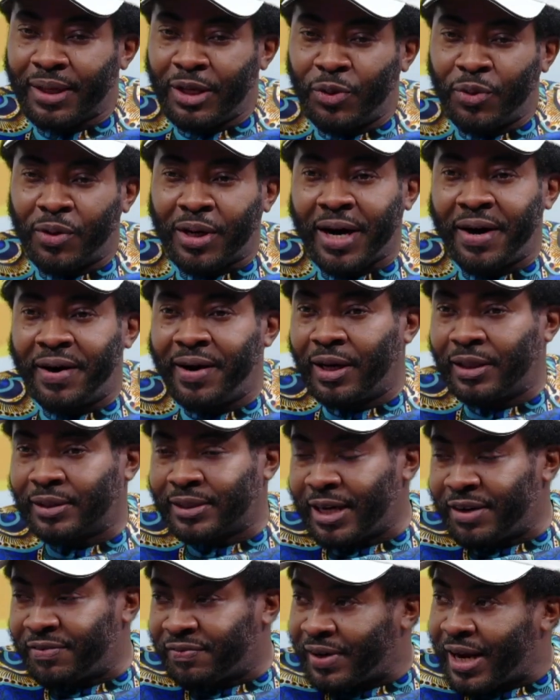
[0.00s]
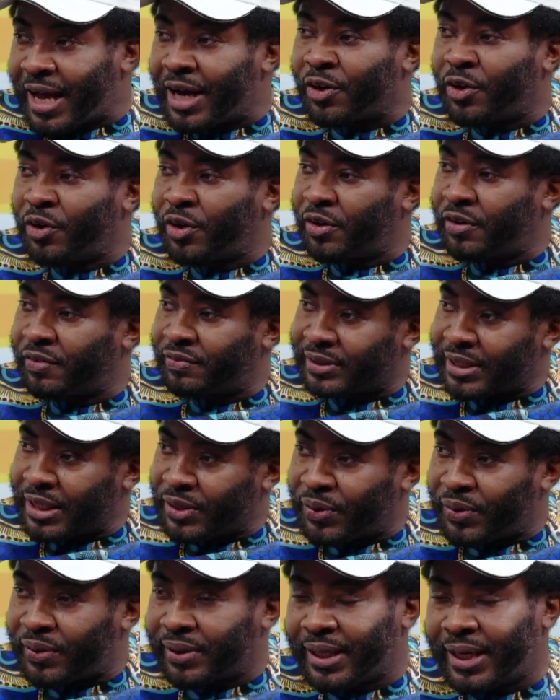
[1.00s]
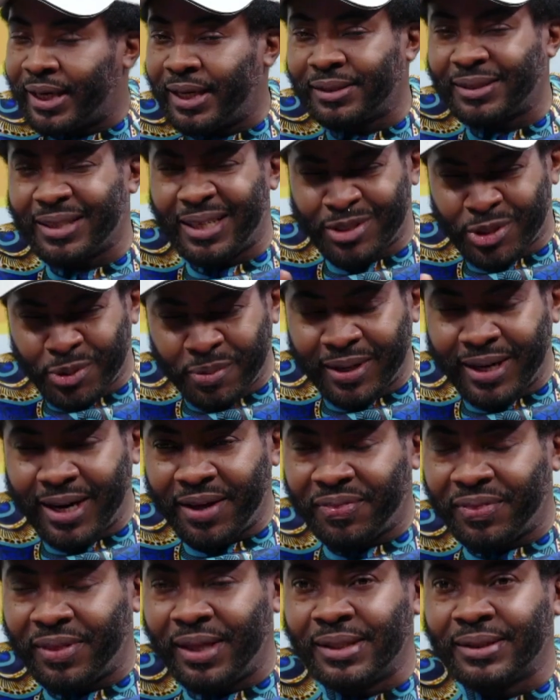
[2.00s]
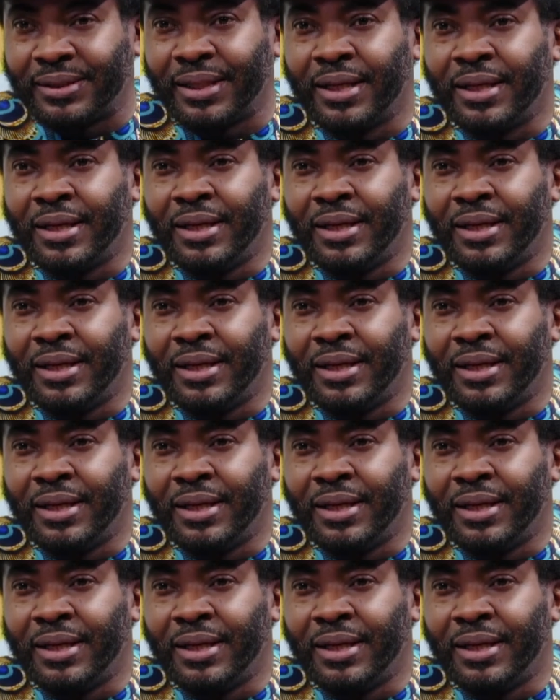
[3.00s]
carry out our flag offs and all that, and some other things.